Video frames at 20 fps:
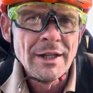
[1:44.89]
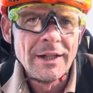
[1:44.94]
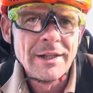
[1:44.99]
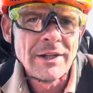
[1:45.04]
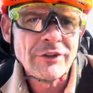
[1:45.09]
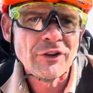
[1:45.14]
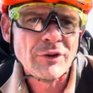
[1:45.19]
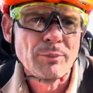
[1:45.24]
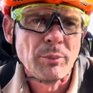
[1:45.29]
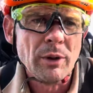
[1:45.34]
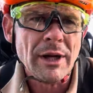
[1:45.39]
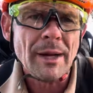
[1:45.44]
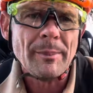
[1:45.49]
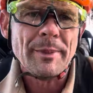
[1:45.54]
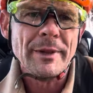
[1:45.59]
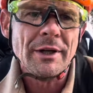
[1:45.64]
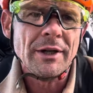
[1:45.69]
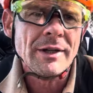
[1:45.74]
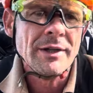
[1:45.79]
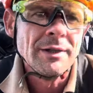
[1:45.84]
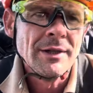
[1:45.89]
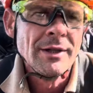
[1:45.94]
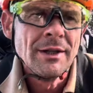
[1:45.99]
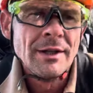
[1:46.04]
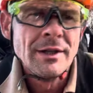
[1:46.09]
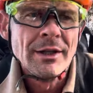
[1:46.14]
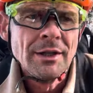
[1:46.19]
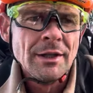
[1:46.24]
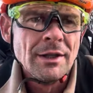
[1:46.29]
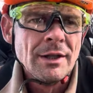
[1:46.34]
Let's just pull up here
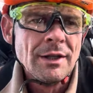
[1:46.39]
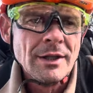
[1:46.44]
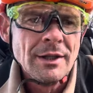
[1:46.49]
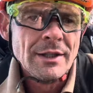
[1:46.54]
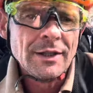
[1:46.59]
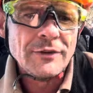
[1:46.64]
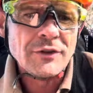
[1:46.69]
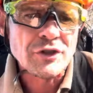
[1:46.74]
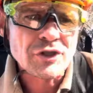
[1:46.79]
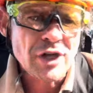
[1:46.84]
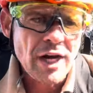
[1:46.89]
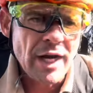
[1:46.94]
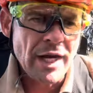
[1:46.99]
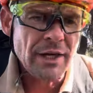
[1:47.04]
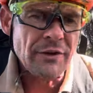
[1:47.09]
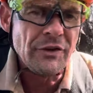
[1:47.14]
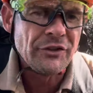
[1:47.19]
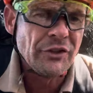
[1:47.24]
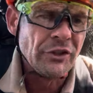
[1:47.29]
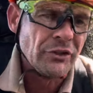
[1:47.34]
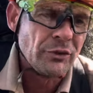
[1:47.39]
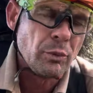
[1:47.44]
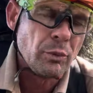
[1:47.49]
in the shade. This is